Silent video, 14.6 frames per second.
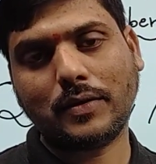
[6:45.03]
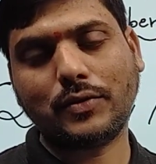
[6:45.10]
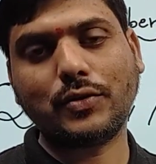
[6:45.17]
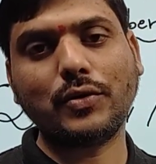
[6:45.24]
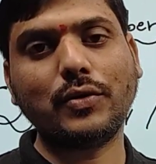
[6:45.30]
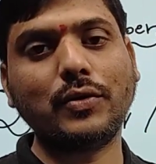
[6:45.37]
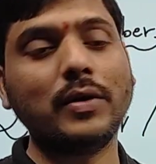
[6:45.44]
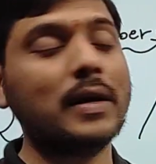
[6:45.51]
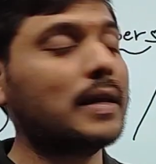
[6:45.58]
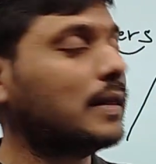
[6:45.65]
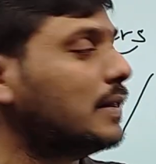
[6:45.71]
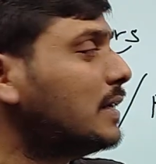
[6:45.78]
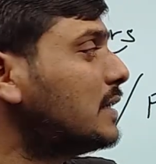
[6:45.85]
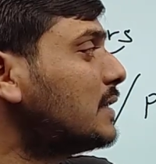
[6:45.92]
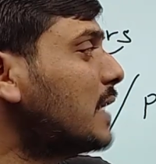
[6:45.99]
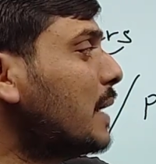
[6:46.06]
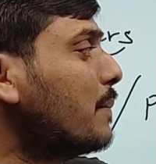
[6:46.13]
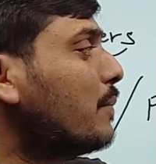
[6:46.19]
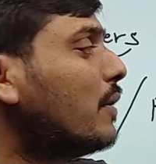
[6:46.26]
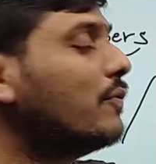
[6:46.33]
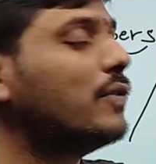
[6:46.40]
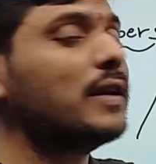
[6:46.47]
So this
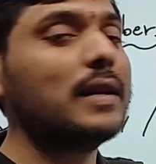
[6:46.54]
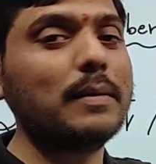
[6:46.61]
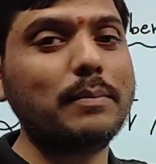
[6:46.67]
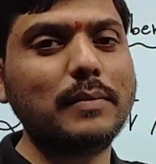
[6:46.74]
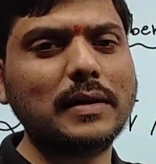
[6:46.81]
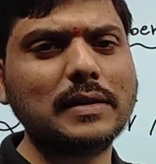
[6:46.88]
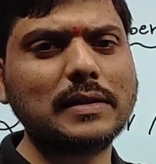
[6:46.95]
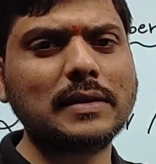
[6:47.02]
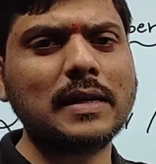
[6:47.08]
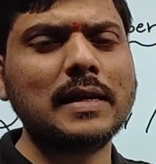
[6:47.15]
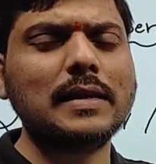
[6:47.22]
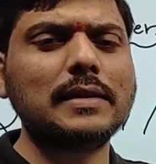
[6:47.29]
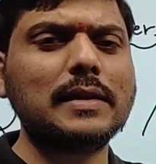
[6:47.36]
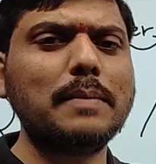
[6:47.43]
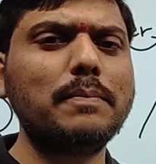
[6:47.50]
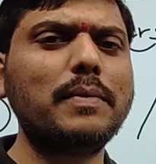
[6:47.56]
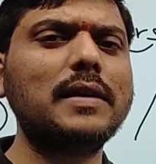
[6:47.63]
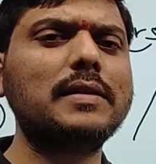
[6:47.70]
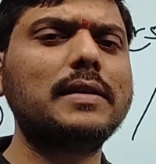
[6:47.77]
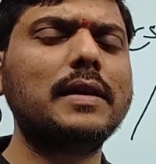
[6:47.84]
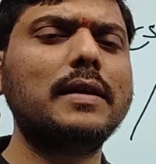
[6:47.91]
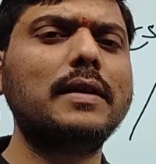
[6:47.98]
type of the numbers,
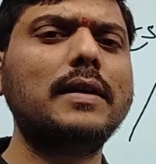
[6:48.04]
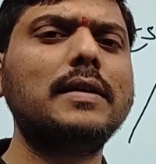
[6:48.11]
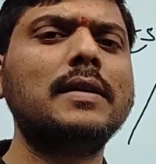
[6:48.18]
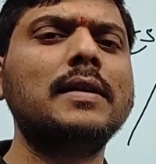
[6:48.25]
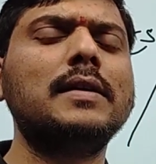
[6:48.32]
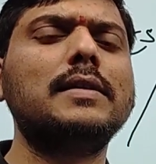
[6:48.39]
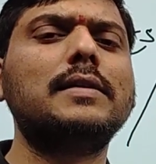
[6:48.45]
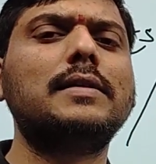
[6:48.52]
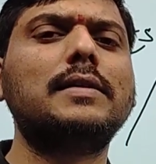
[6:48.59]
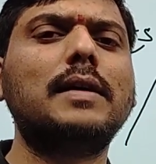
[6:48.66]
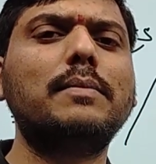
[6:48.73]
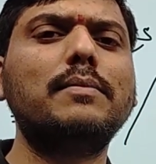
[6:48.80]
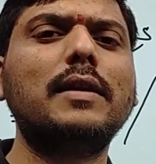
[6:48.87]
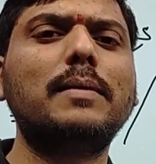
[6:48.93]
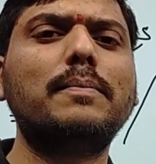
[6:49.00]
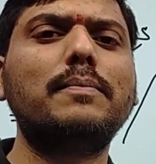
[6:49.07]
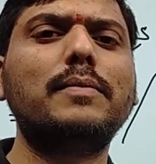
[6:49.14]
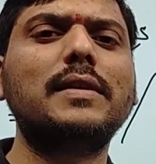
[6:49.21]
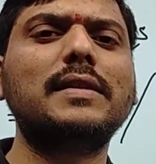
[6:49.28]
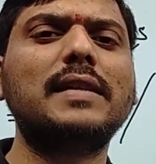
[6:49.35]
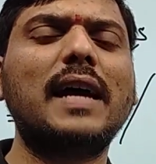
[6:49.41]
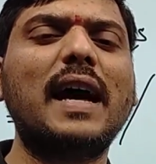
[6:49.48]
simply say that some
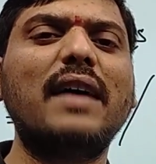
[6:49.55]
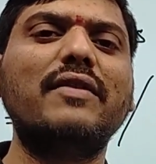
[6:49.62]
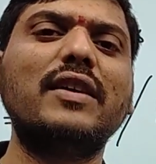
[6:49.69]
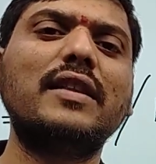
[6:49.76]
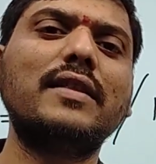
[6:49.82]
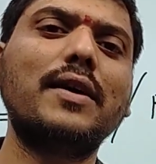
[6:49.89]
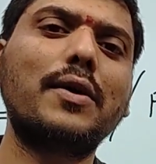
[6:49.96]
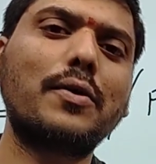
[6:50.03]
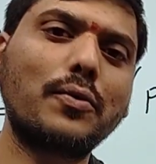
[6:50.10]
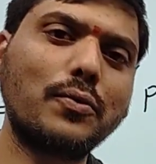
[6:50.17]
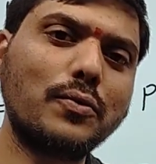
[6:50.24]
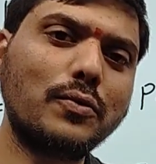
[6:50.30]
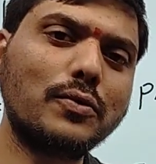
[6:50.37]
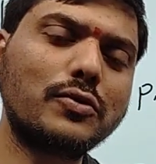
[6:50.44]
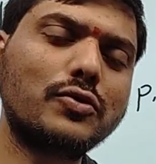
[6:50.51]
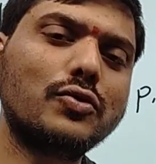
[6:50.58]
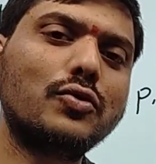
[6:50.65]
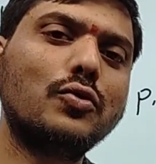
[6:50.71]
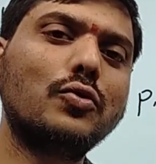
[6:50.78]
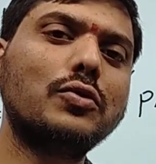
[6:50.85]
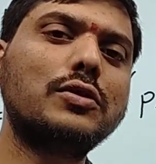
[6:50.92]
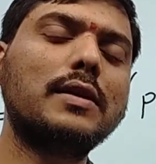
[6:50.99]
numbers having the roots,
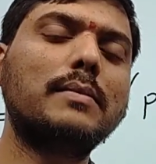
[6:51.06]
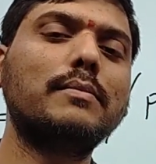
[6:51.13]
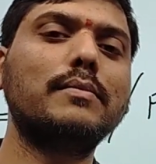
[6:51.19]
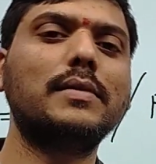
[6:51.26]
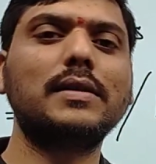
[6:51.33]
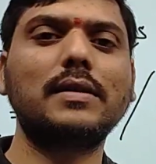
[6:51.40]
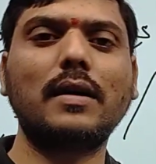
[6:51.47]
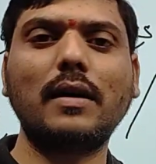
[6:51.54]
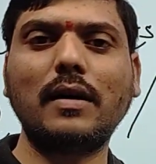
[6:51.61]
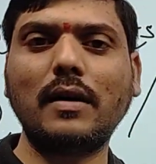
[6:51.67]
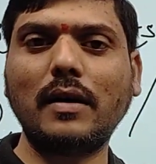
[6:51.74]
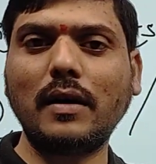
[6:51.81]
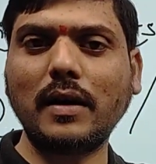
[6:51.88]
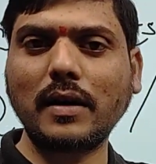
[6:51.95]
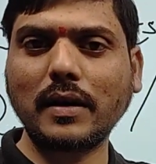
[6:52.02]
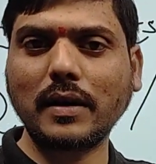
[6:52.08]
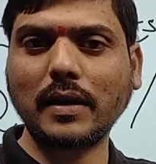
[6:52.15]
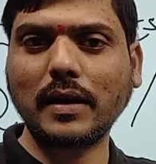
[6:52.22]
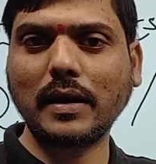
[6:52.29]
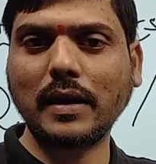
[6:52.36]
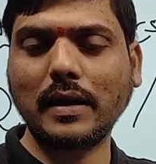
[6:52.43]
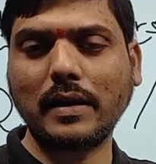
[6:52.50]
those numbers are
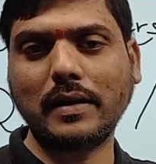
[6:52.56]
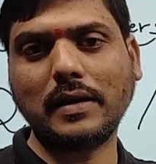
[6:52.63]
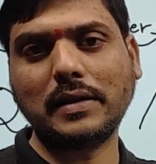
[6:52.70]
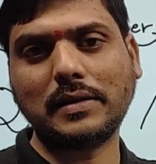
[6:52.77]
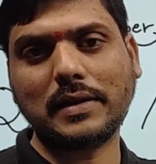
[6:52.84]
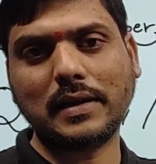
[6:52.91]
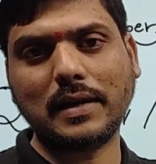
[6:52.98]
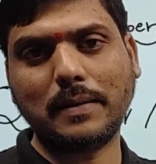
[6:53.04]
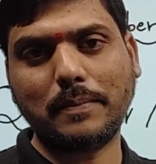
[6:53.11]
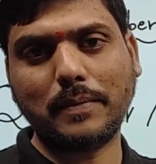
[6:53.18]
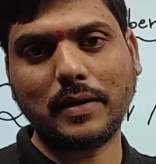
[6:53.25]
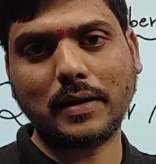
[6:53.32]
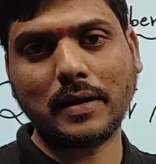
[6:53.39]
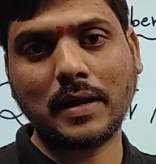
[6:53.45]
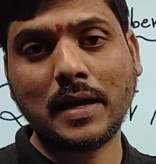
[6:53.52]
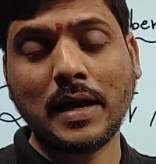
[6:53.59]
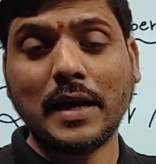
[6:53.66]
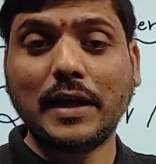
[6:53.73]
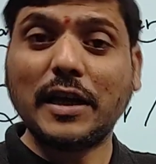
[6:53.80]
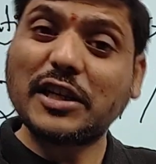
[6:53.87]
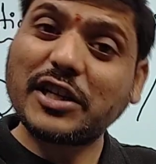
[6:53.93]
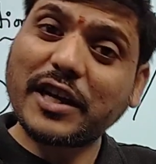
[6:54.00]
irrational number.
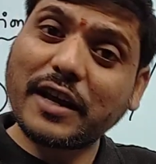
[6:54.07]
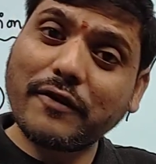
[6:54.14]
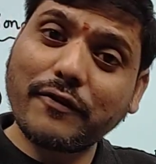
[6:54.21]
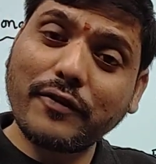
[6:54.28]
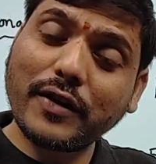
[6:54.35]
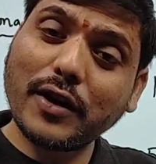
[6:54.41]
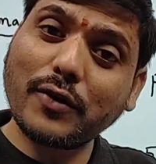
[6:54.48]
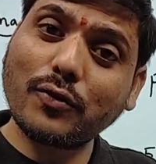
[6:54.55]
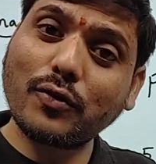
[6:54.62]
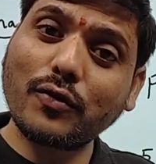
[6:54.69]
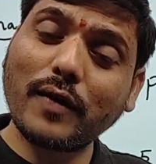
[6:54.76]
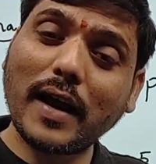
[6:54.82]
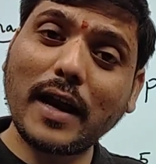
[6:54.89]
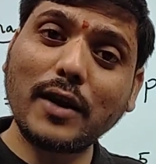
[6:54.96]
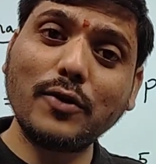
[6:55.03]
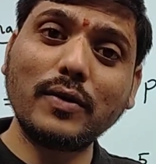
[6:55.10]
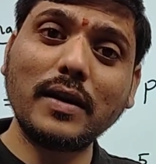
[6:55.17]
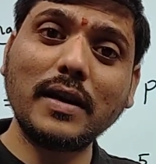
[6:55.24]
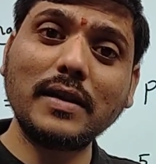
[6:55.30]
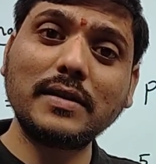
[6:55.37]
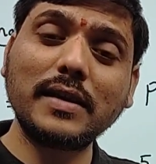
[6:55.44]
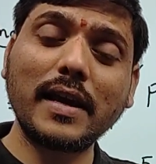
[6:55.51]
Each and every root value
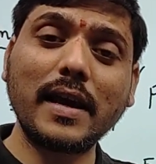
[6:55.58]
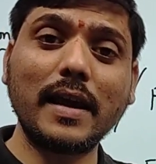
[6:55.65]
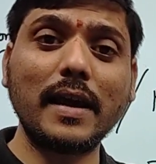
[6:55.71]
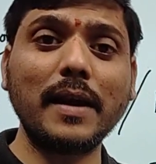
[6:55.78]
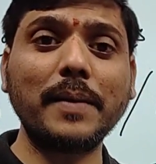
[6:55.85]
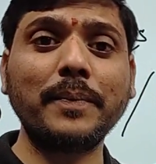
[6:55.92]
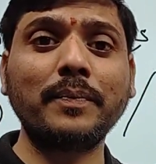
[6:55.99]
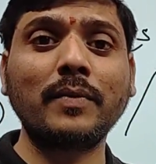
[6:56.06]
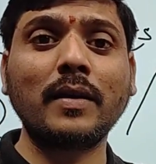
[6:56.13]
is a